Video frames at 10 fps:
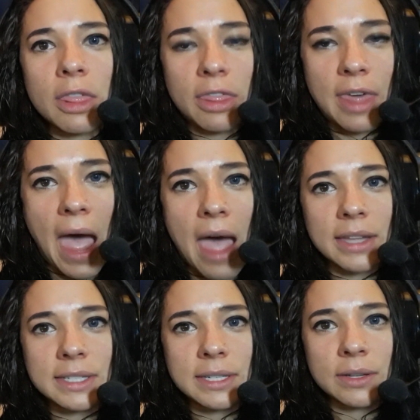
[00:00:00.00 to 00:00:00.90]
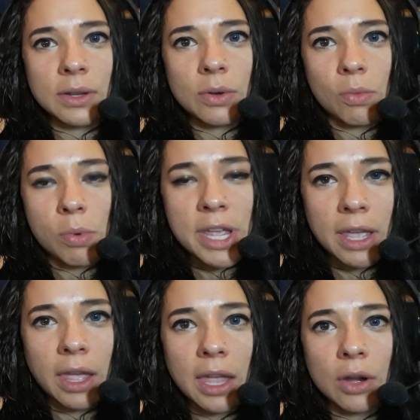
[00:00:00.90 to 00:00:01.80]
that
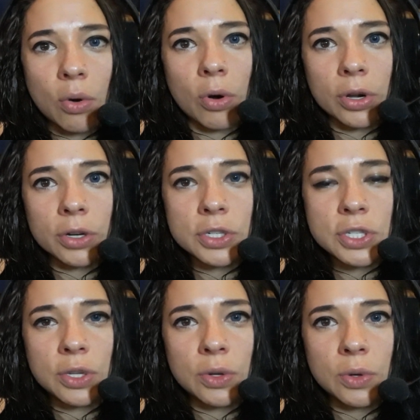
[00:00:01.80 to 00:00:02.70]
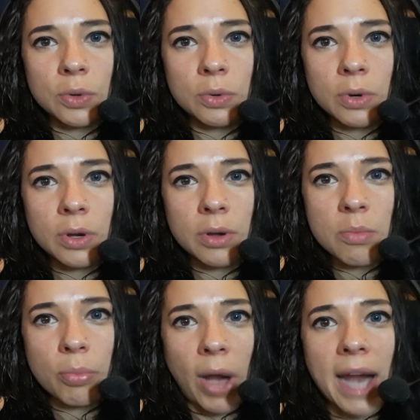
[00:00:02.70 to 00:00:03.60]
week in order to
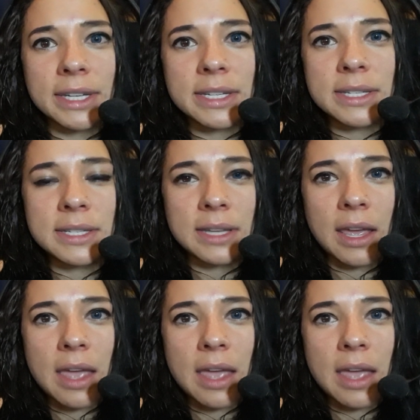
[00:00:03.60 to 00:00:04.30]
practice